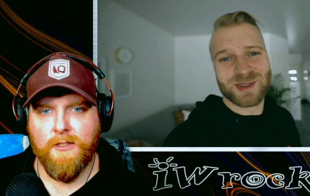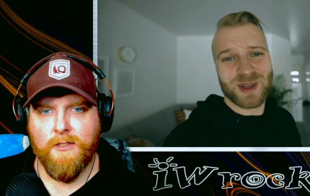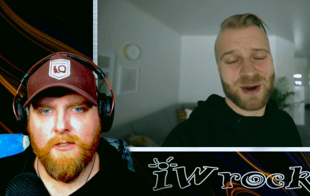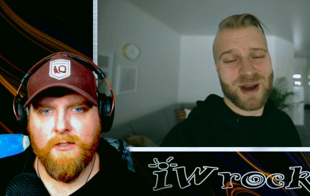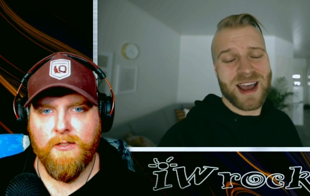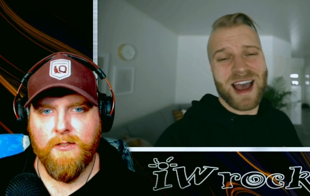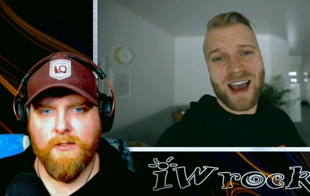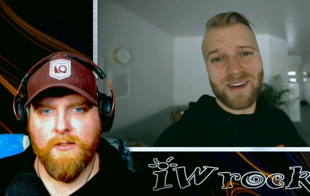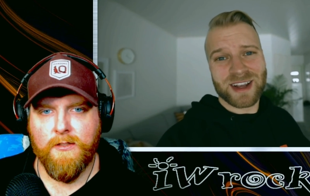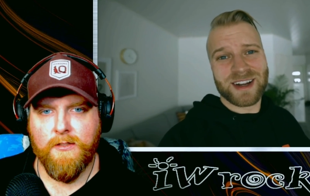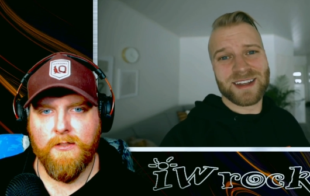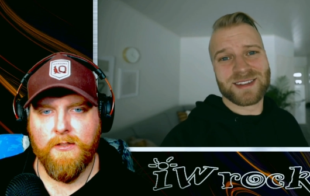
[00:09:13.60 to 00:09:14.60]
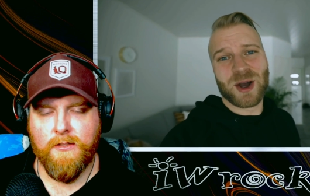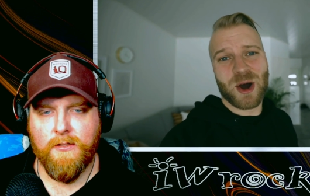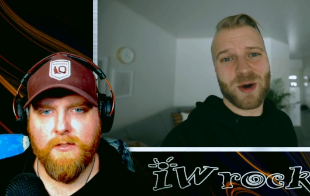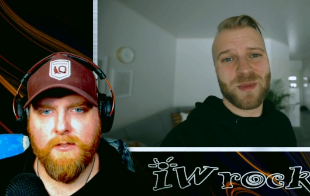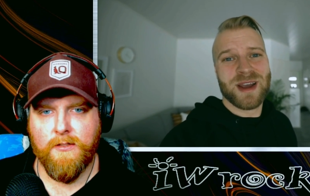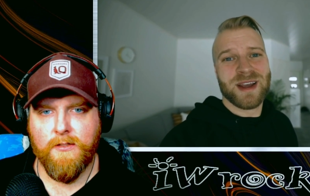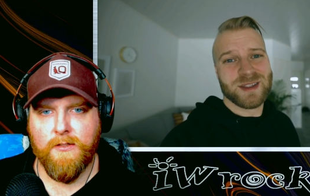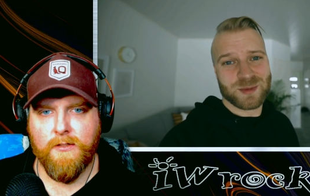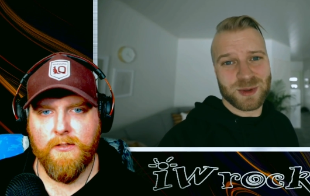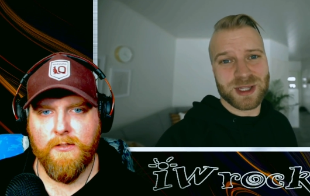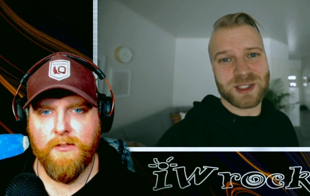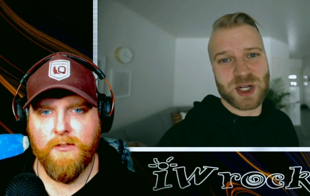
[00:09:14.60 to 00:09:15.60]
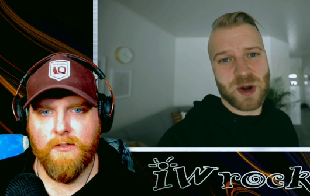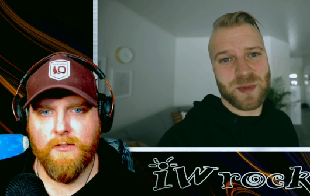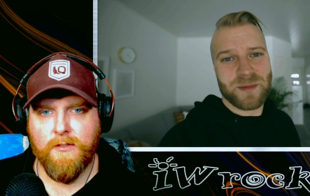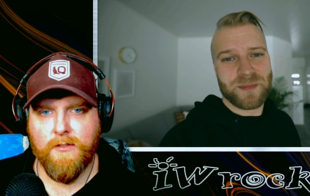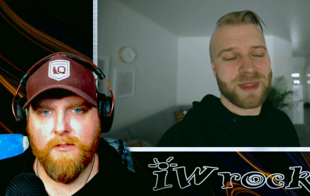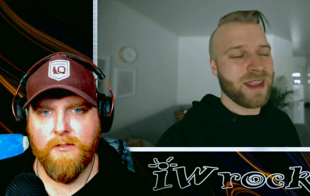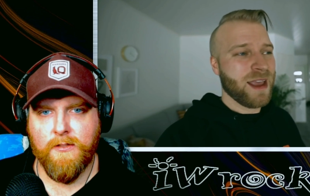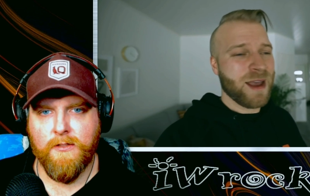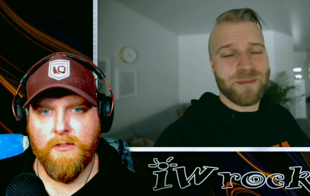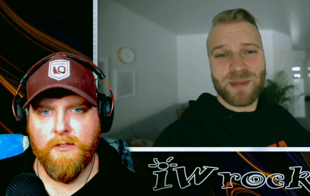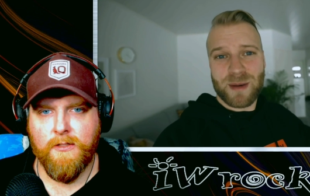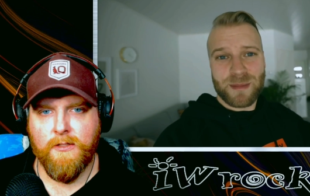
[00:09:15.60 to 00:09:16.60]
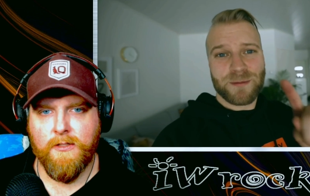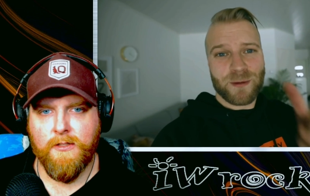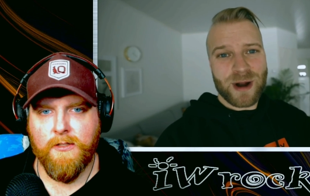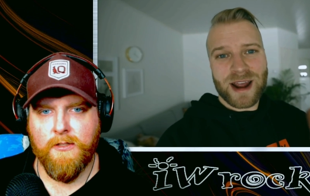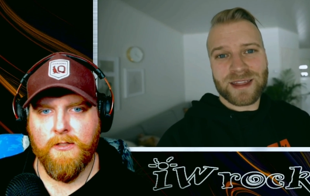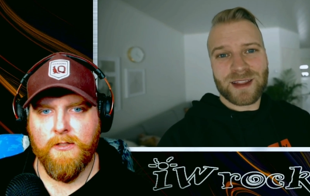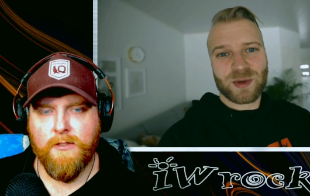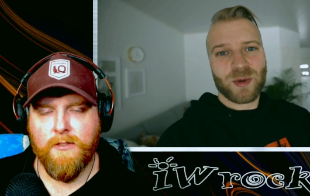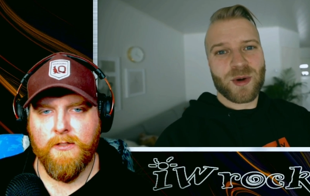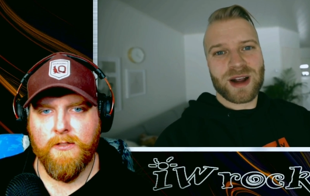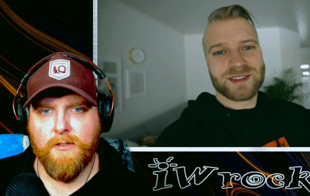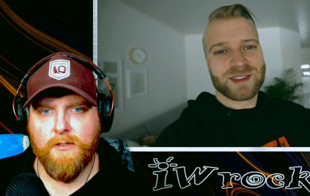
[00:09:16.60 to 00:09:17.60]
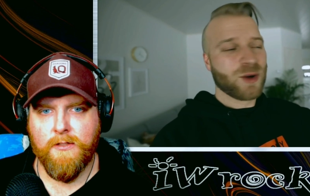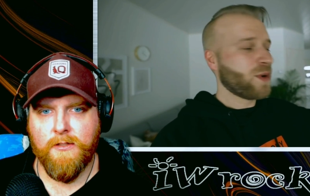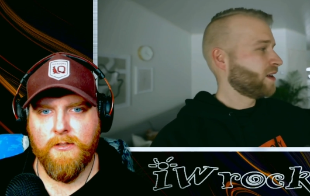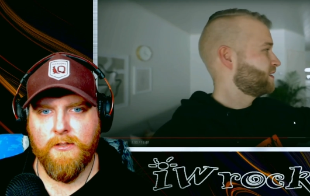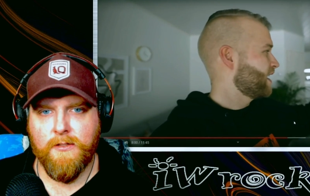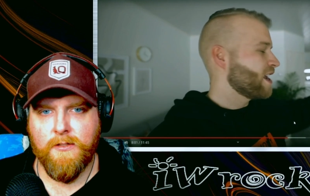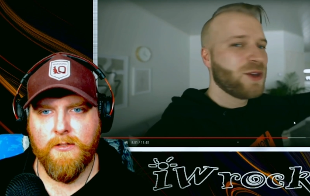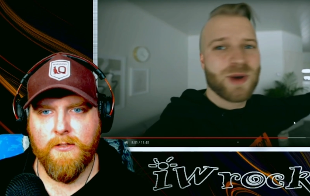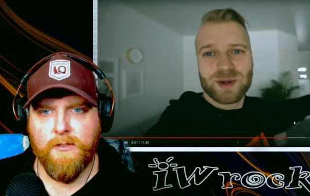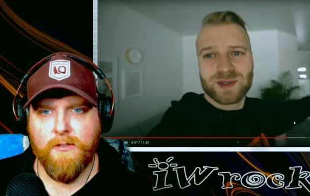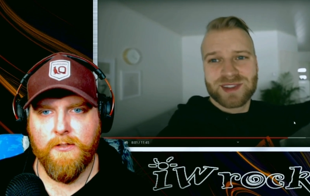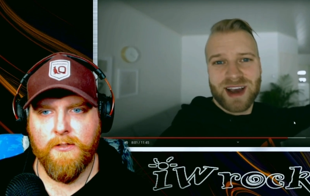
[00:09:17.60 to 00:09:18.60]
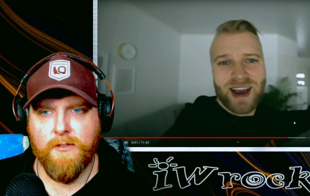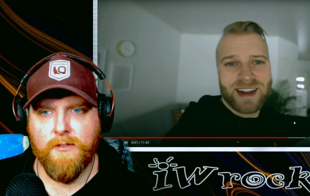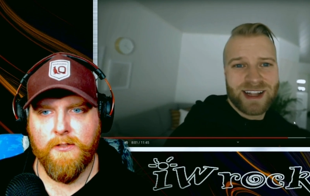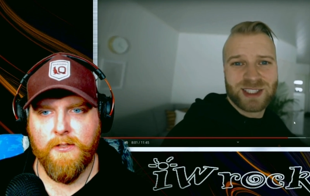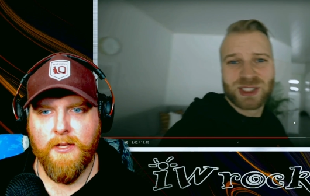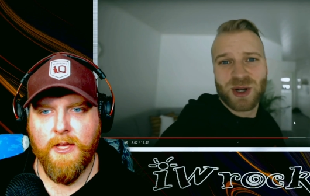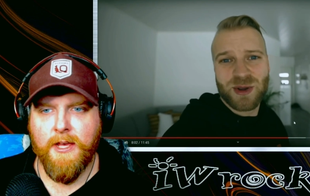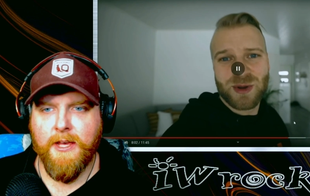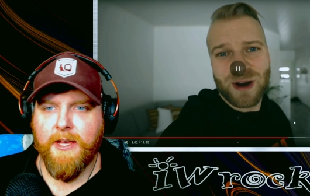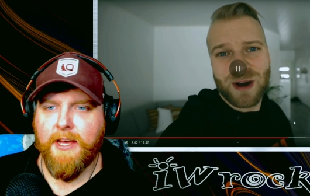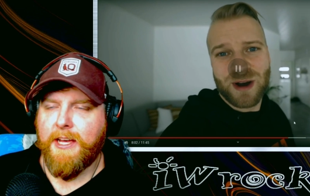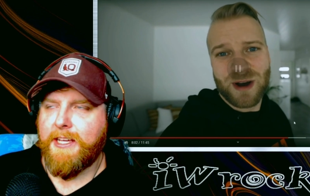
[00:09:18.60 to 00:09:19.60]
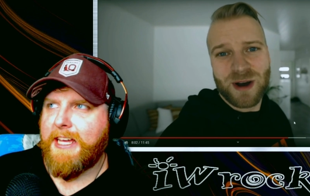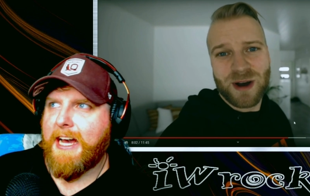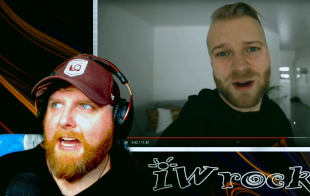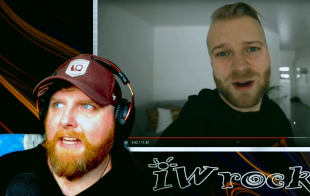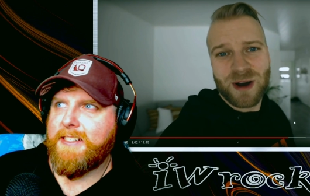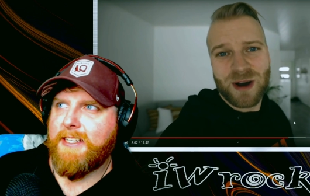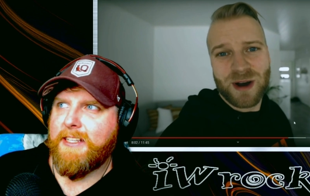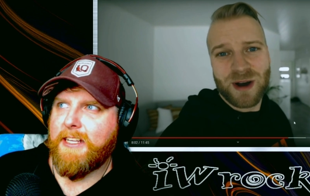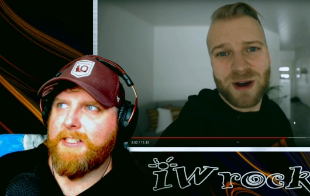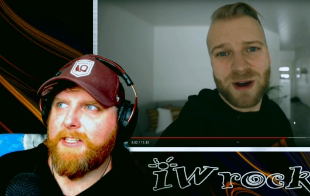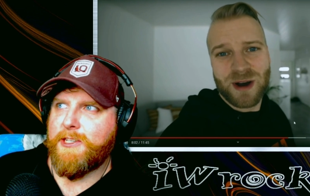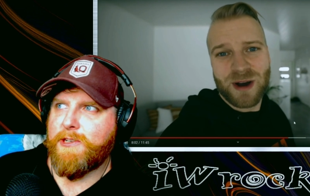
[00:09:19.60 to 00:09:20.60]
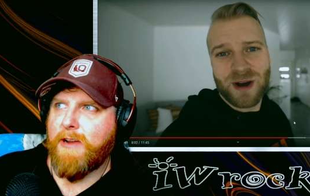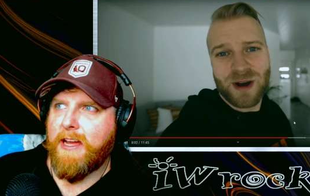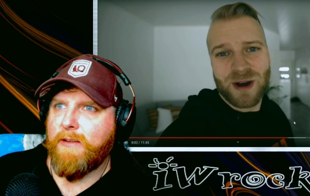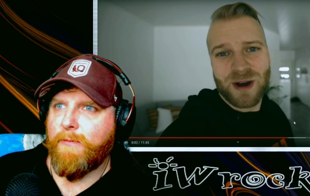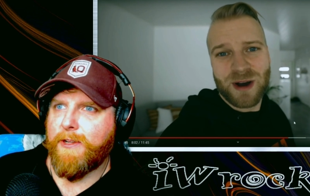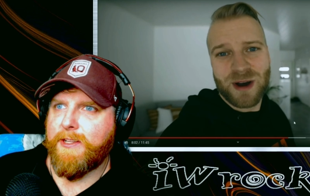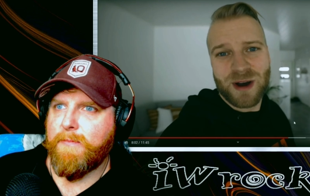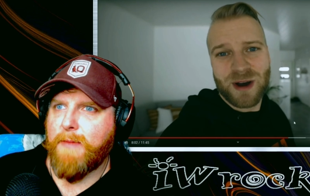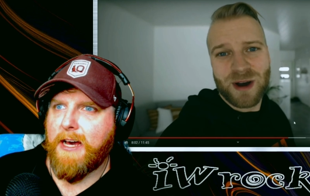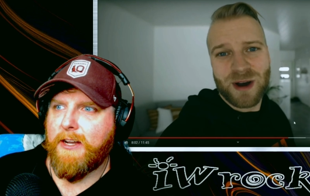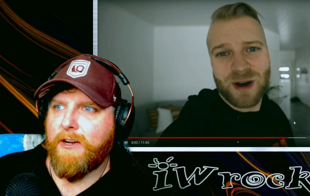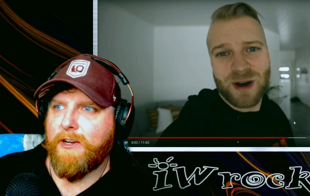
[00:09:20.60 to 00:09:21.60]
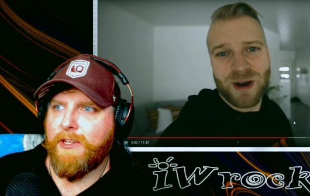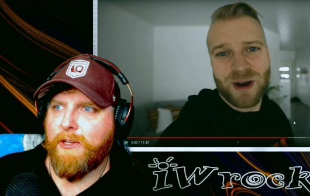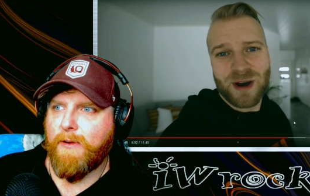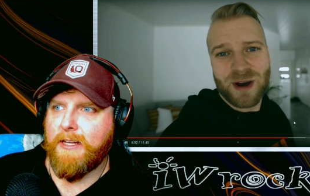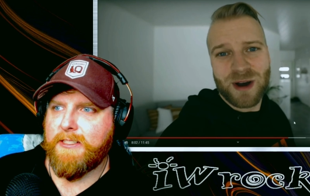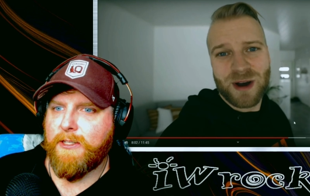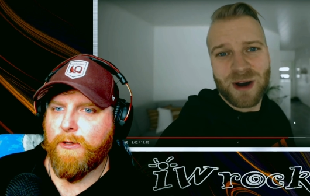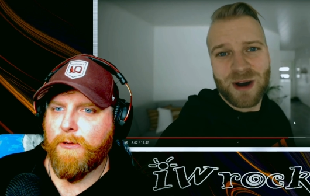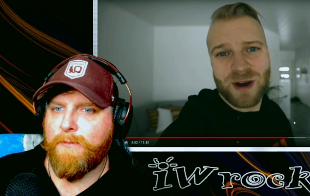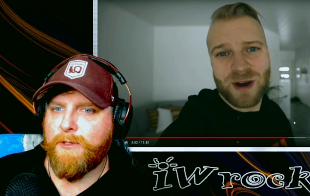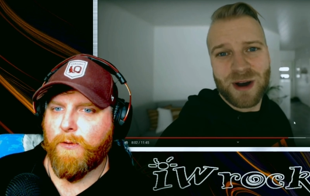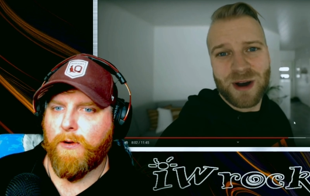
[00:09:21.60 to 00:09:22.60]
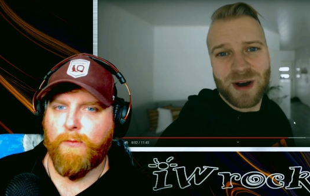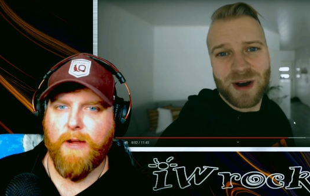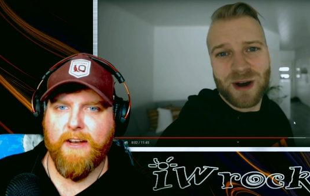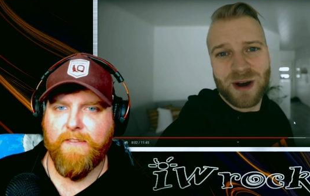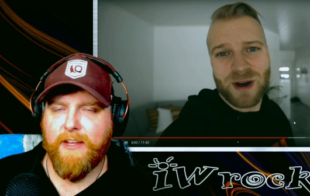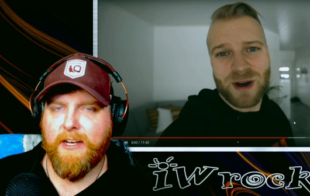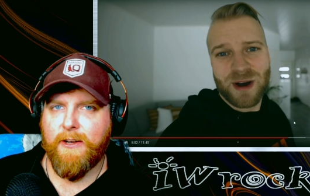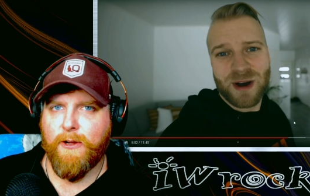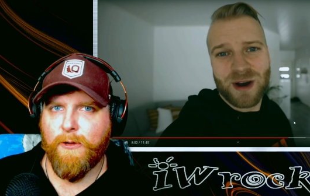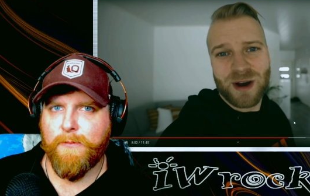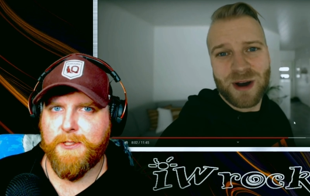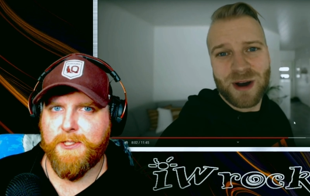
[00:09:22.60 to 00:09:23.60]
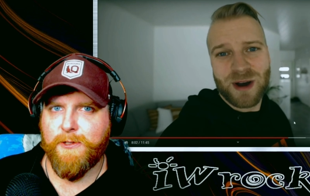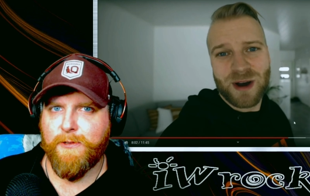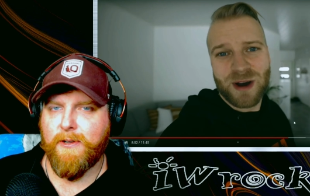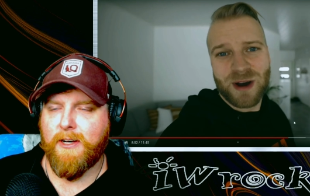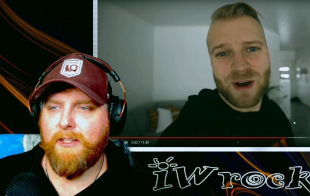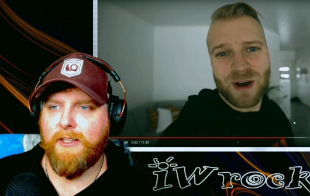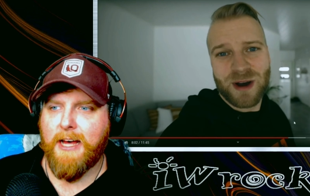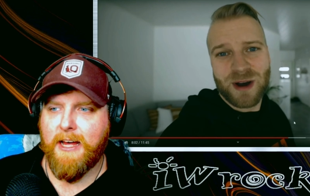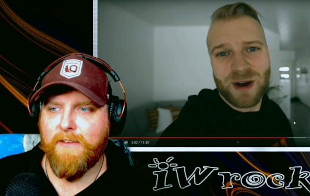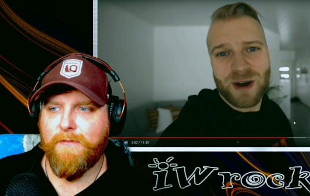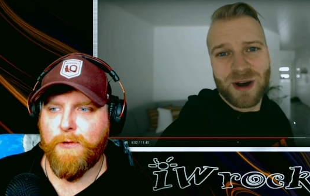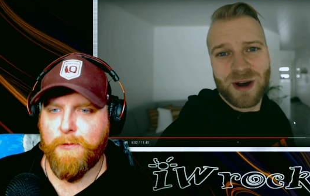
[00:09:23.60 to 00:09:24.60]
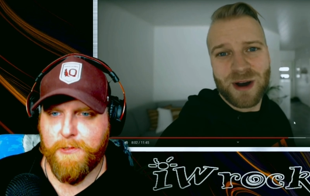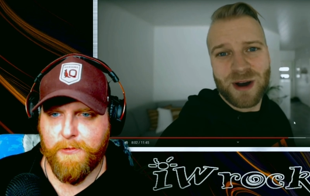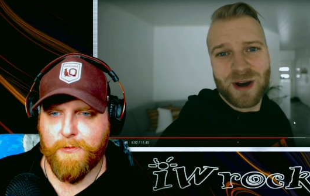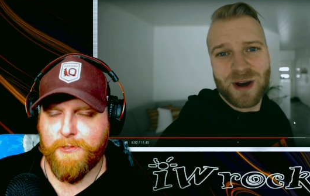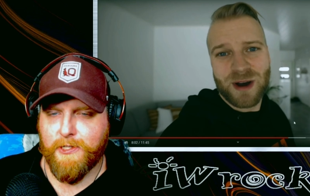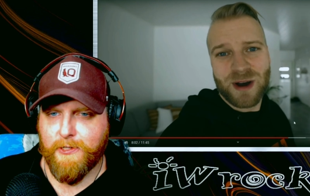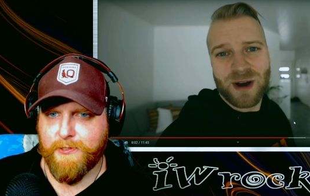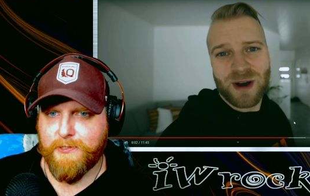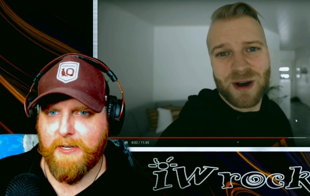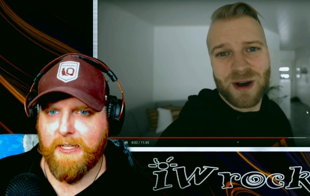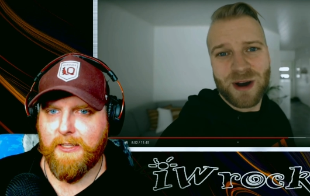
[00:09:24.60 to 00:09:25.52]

Speaker 1: So having a nice home is really enjoyable. But before I end the tour, I still want to take you outside and show you.
Speaker 2: Yeah, I'd say that's the trend with modern U.S. homes or renovated homes too. A lot of neutral tones, right? A